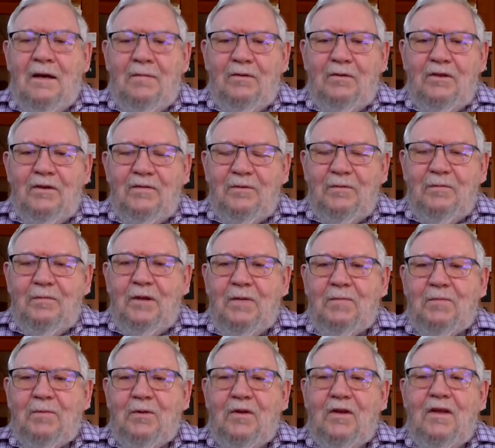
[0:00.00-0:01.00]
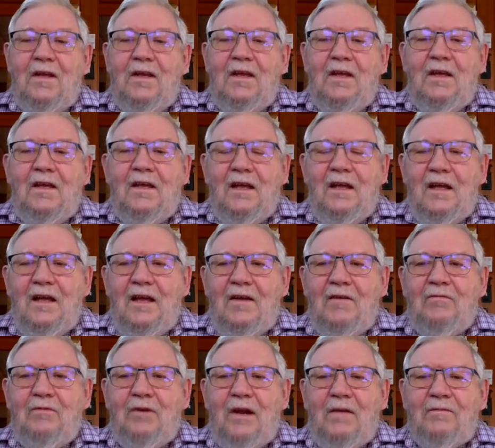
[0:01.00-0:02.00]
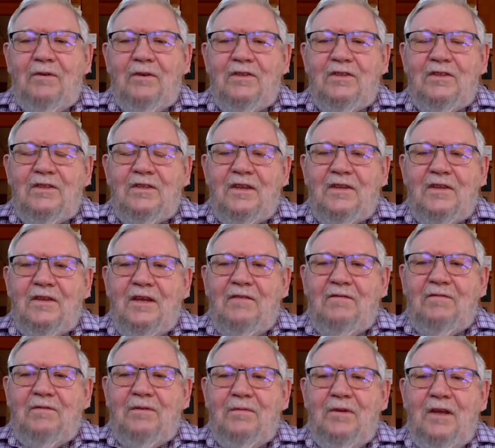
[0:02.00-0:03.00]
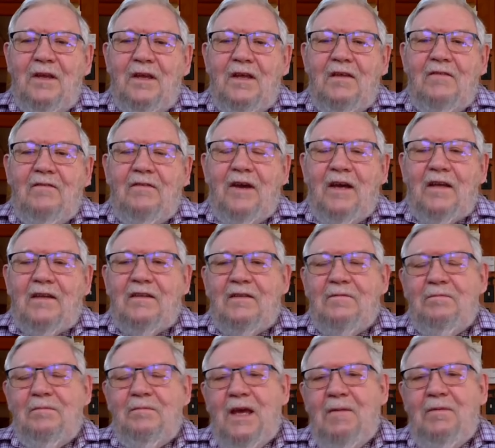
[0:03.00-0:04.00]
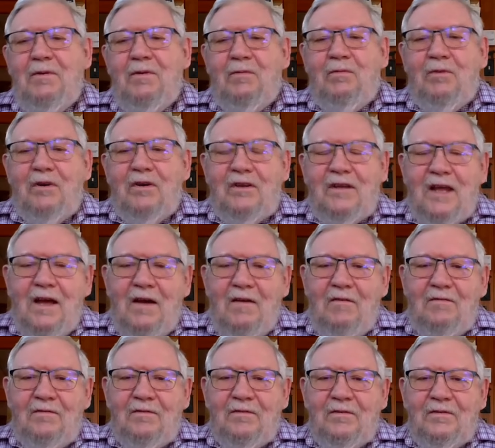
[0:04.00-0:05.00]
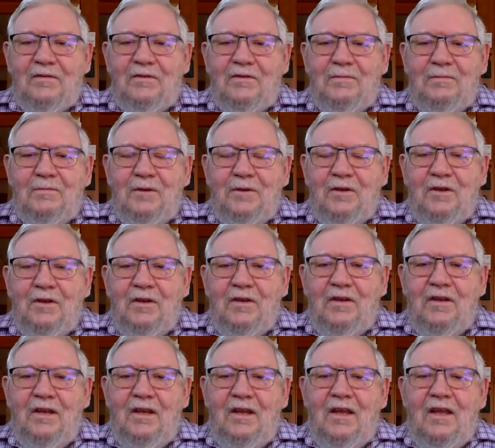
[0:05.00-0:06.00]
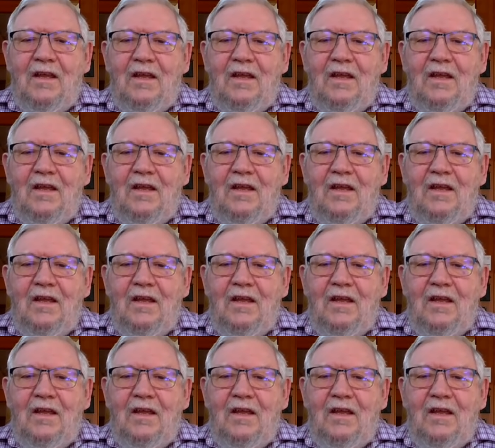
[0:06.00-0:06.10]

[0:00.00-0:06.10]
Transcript: couple different people uh, referenced the thing from the fact that maybe we're down 2 million